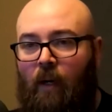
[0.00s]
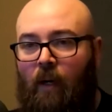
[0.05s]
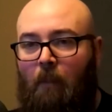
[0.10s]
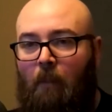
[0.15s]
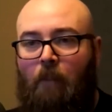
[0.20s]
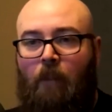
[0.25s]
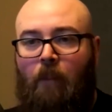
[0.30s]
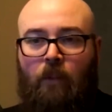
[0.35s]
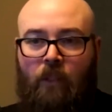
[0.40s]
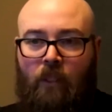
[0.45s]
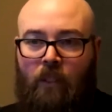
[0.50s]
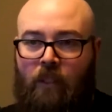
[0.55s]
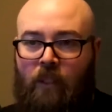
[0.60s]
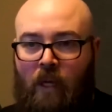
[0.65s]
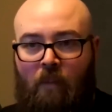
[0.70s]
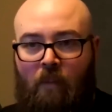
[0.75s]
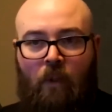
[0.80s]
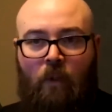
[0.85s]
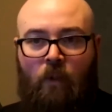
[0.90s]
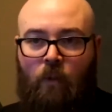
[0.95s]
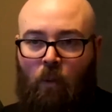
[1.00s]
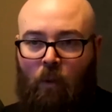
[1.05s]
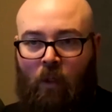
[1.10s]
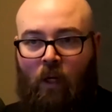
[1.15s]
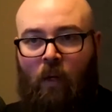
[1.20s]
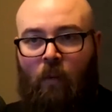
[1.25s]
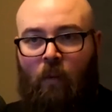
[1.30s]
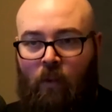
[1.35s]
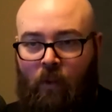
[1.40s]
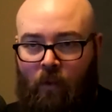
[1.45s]
building demos,
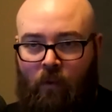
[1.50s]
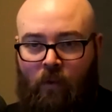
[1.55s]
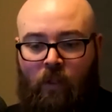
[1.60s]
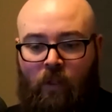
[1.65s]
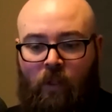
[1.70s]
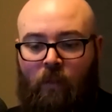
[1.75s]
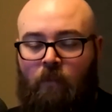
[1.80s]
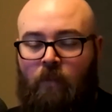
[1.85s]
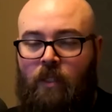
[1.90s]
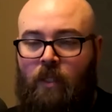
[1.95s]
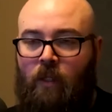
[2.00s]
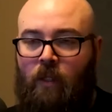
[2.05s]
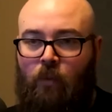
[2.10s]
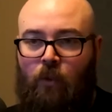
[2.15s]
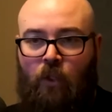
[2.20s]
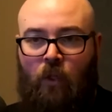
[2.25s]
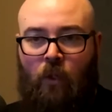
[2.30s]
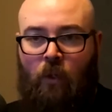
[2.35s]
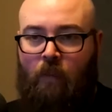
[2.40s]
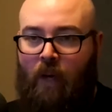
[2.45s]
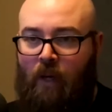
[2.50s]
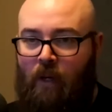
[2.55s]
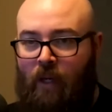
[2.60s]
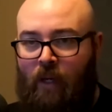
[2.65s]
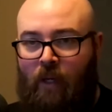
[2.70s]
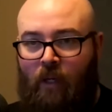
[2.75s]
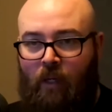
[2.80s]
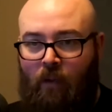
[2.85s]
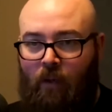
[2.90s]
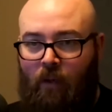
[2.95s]
working with other teams to help show them how to
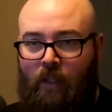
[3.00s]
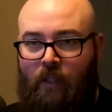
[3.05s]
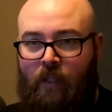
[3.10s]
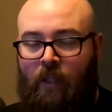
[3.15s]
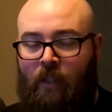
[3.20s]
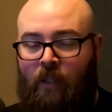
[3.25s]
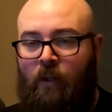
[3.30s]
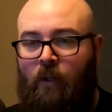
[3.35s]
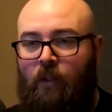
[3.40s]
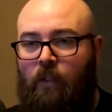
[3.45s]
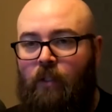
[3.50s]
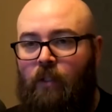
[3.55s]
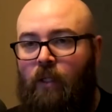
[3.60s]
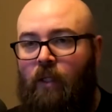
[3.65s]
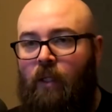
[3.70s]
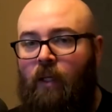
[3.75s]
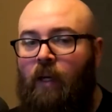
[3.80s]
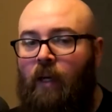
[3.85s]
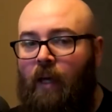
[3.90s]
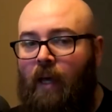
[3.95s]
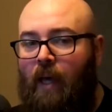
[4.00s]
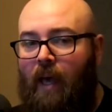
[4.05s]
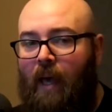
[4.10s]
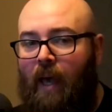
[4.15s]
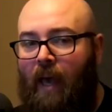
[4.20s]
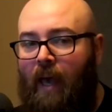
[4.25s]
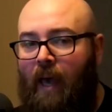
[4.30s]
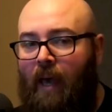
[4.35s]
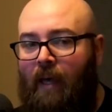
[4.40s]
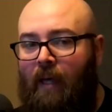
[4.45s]
integrate technology.
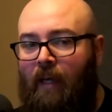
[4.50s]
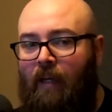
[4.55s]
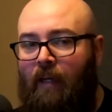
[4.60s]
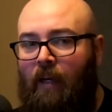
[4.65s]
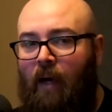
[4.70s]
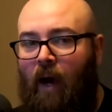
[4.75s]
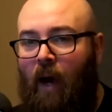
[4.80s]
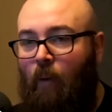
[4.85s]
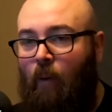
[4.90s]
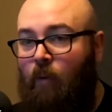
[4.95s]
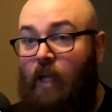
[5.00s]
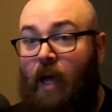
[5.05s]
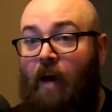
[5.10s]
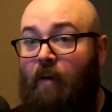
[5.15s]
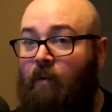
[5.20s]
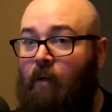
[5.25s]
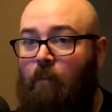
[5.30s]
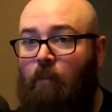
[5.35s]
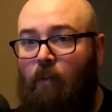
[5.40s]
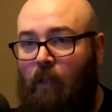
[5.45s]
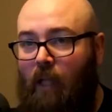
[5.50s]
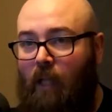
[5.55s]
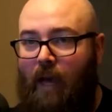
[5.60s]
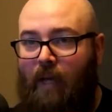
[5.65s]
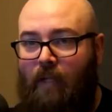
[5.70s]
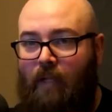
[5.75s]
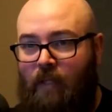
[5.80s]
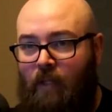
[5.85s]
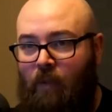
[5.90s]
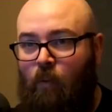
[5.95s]
And I was having a
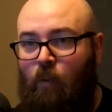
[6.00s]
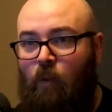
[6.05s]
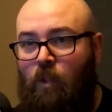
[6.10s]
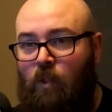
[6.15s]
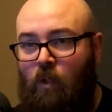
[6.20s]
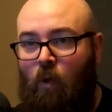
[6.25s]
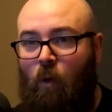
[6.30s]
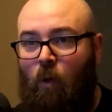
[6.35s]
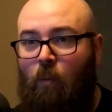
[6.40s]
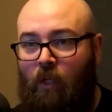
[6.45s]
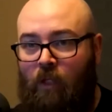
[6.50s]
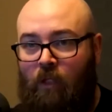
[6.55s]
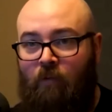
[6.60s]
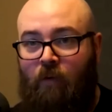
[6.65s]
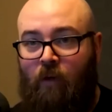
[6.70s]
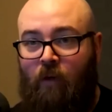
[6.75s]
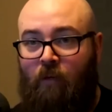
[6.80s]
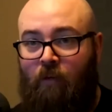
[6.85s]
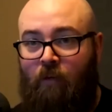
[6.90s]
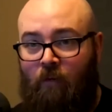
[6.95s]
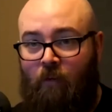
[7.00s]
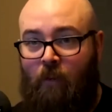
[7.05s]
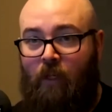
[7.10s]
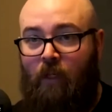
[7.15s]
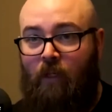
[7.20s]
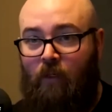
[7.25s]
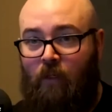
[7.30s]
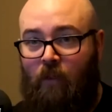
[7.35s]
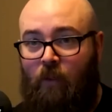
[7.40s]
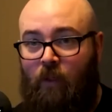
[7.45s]
blast. It was so much fun for me
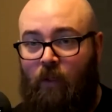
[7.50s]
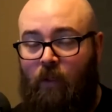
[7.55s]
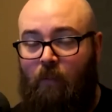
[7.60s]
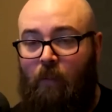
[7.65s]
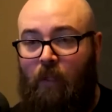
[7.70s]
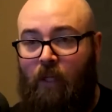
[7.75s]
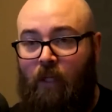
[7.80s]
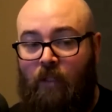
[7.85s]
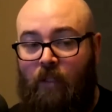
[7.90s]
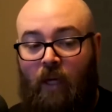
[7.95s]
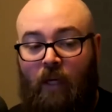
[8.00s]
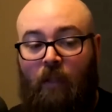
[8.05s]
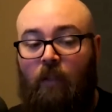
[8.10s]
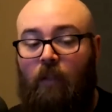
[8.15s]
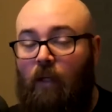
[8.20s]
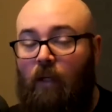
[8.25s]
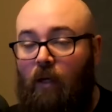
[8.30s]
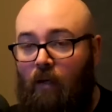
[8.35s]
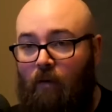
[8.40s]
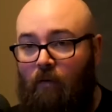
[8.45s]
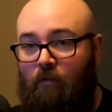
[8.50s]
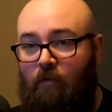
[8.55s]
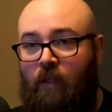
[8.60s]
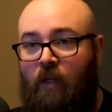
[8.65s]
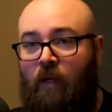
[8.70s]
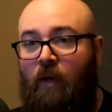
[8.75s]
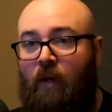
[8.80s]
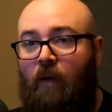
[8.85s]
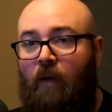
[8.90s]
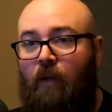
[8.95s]
to do it because I loved
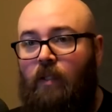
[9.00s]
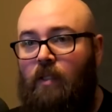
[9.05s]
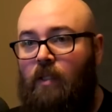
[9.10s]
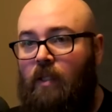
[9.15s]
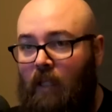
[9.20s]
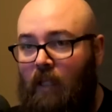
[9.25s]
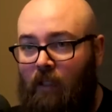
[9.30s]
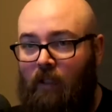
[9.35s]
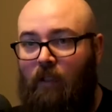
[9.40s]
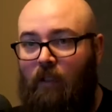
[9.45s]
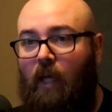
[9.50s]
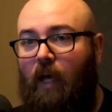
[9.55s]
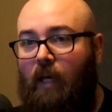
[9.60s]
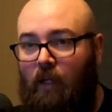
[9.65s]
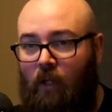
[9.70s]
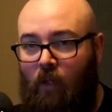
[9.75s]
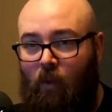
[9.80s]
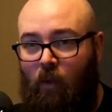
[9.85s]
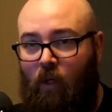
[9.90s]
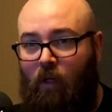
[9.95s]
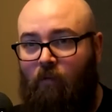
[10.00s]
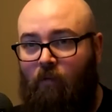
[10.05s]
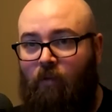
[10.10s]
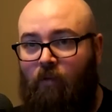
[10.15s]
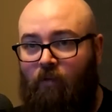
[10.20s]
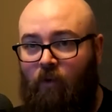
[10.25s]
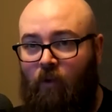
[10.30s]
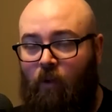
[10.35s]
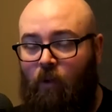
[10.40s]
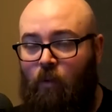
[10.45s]
seeing the light go on for
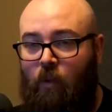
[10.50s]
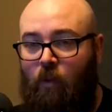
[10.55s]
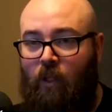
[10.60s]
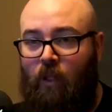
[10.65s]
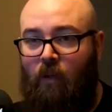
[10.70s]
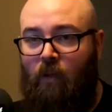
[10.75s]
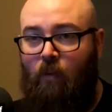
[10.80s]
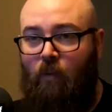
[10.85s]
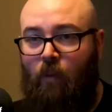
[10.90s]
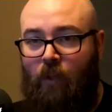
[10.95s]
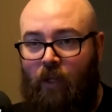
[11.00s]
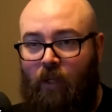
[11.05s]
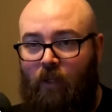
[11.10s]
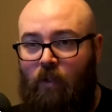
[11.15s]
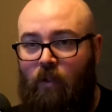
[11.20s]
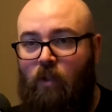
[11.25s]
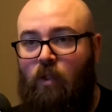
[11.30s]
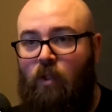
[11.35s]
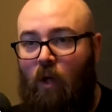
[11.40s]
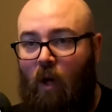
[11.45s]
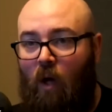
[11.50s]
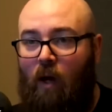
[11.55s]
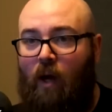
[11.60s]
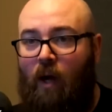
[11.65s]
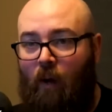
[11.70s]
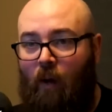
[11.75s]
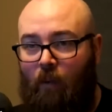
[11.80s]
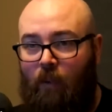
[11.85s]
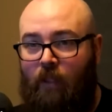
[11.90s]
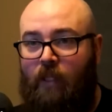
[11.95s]
folks when they saw
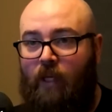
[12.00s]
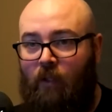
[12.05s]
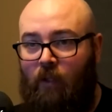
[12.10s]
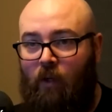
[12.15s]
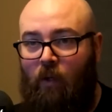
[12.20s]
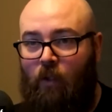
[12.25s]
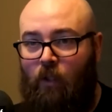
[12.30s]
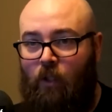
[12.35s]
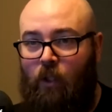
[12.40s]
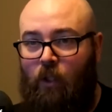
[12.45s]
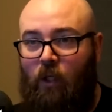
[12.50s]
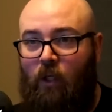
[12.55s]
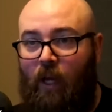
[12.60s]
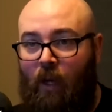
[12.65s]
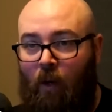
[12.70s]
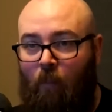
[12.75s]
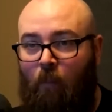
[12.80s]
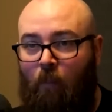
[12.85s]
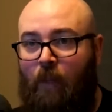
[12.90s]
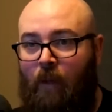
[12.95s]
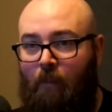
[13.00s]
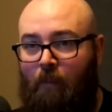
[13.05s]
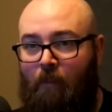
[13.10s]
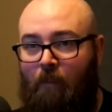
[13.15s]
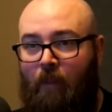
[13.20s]
how a technology could help them.